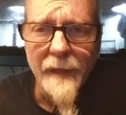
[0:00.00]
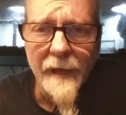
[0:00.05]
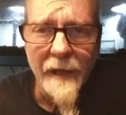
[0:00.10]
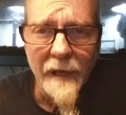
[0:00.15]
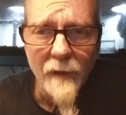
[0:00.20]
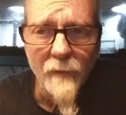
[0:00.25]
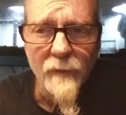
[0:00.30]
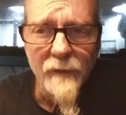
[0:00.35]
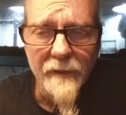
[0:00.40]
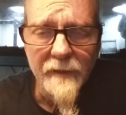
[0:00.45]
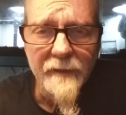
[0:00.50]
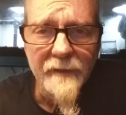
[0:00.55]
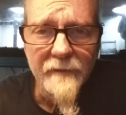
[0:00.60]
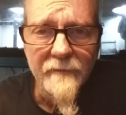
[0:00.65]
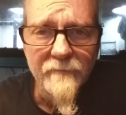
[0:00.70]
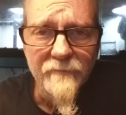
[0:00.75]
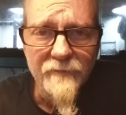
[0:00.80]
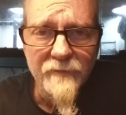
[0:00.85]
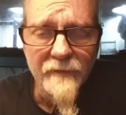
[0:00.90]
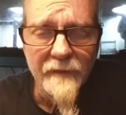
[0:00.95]
how it
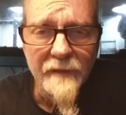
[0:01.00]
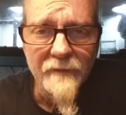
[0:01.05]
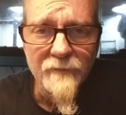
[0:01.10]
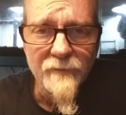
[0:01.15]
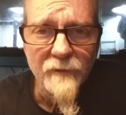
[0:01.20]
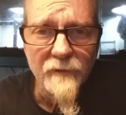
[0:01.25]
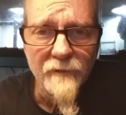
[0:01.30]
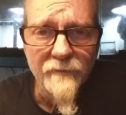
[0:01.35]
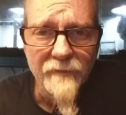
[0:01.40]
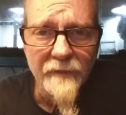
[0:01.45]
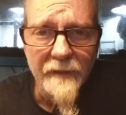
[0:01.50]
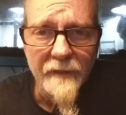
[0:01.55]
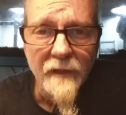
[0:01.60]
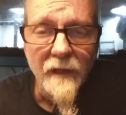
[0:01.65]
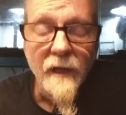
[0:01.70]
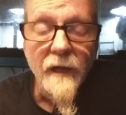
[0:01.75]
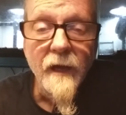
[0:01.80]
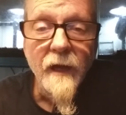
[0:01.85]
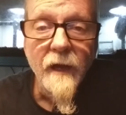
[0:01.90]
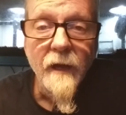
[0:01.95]
lives and that sort of thing.
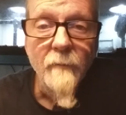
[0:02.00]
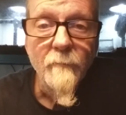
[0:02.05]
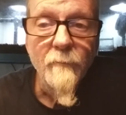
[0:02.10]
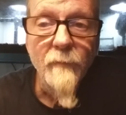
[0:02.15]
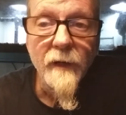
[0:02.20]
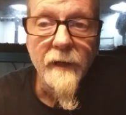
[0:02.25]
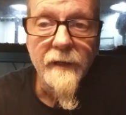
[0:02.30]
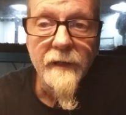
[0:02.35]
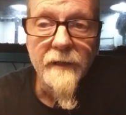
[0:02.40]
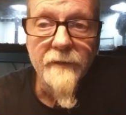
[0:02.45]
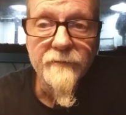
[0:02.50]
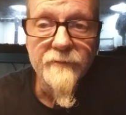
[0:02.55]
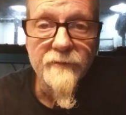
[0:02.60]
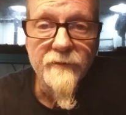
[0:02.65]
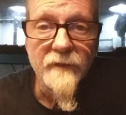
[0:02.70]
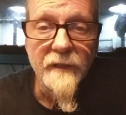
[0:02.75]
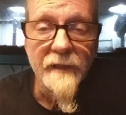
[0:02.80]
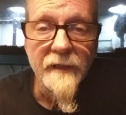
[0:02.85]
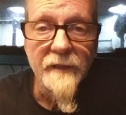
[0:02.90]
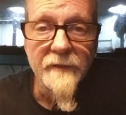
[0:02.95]
But
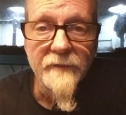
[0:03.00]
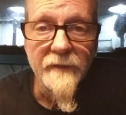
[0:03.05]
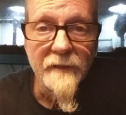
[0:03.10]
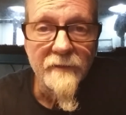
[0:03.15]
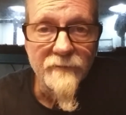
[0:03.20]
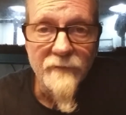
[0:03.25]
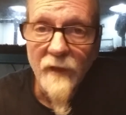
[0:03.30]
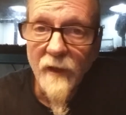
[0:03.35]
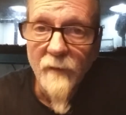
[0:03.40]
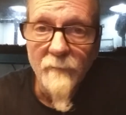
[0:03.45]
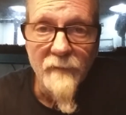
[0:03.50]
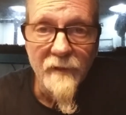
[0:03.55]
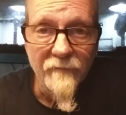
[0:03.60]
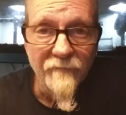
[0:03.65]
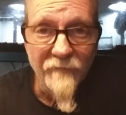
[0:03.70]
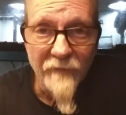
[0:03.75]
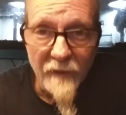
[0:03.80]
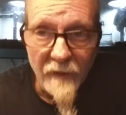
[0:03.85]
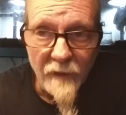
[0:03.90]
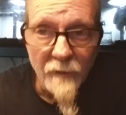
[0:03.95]
instead, that's all been
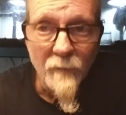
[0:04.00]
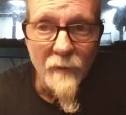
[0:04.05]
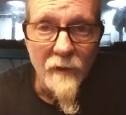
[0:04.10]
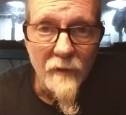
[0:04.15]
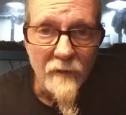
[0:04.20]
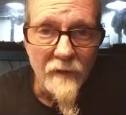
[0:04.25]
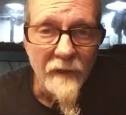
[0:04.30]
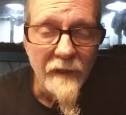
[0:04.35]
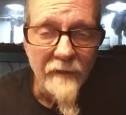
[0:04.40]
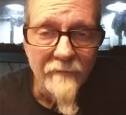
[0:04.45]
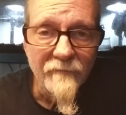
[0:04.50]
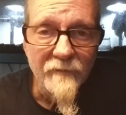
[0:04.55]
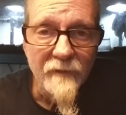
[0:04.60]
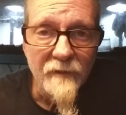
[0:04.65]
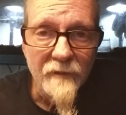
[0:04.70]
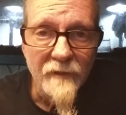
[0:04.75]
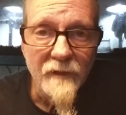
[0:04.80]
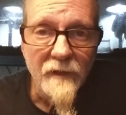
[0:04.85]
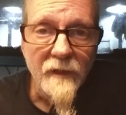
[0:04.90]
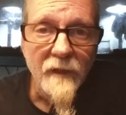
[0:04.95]
very well
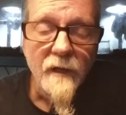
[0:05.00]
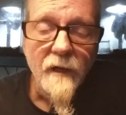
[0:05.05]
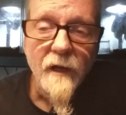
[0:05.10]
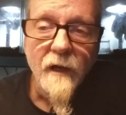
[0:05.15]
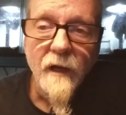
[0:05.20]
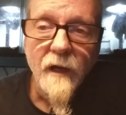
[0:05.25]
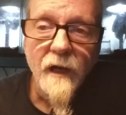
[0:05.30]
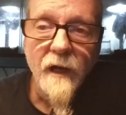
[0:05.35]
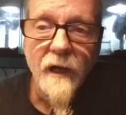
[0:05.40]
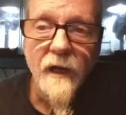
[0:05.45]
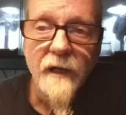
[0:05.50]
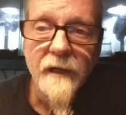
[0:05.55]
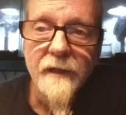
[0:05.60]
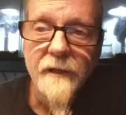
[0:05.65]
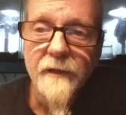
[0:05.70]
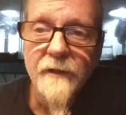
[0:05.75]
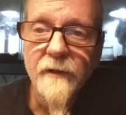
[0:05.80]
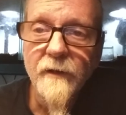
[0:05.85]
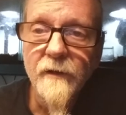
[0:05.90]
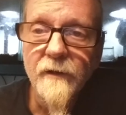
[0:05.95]
covered
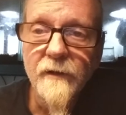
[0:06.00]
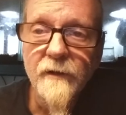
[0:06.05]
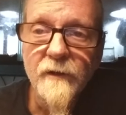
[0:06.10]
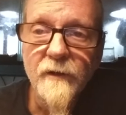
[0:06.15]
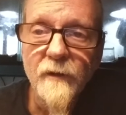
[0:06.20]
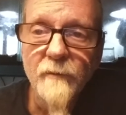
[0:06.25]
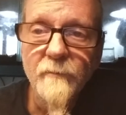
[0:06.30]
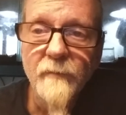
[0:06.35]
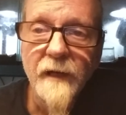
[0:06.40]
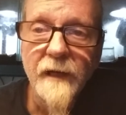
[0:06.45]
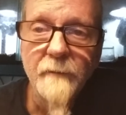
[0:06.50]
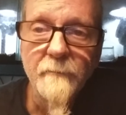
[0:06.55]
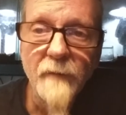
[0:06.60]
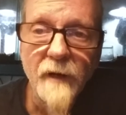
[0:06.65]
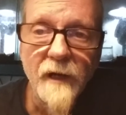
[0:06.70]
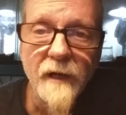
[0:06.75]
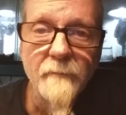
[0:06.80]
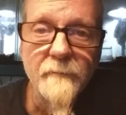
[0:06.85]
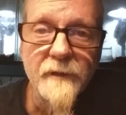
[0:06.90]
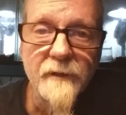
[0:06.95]
in an article by
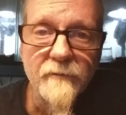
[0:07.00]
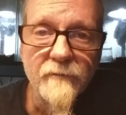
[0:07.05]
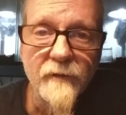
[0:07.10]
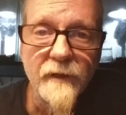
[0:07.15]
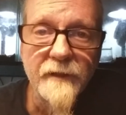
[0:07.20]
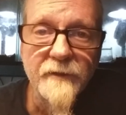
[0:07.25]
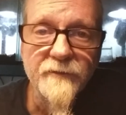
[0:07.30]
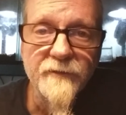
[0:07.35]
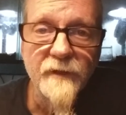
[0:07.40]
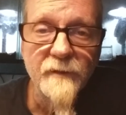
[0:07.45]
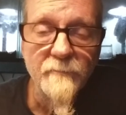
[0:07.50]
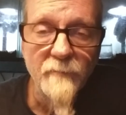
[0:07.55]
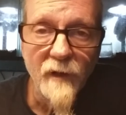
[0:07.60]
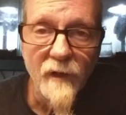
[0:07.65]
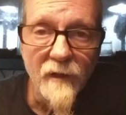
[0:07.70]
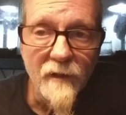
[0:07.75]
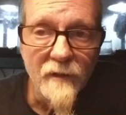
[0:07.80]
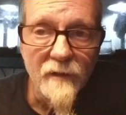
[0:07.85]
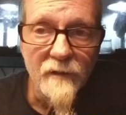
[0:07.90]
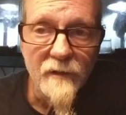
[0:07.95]
Bob and Tracy
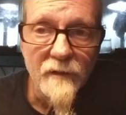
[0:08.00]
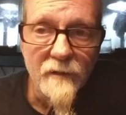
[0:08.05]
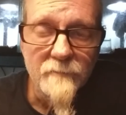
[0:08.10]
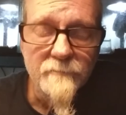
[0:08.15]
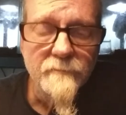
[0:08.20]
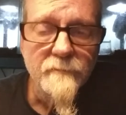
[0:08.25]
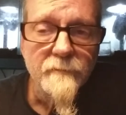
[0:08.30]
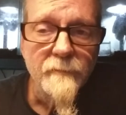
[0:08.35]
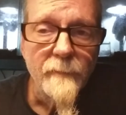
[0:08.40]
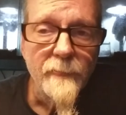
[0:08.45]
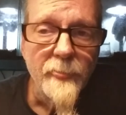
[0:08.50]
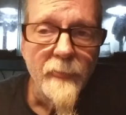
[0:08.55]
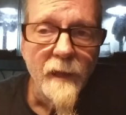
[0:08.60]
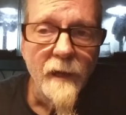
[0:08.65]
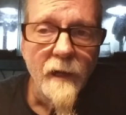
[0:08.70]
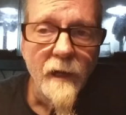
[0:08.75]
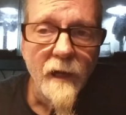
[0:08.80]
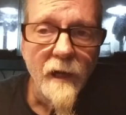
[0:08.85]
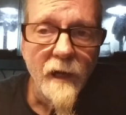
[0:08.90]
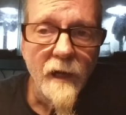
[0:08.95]
Barker.
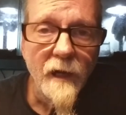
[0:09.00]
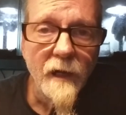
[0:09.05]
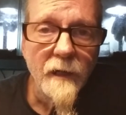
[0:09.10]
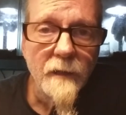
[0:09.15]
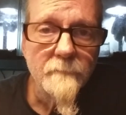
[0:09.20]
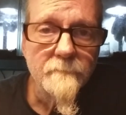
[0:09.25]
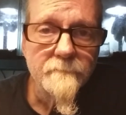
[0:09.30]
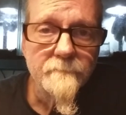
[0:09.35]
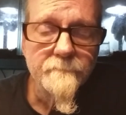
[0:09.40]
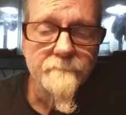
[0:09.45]
I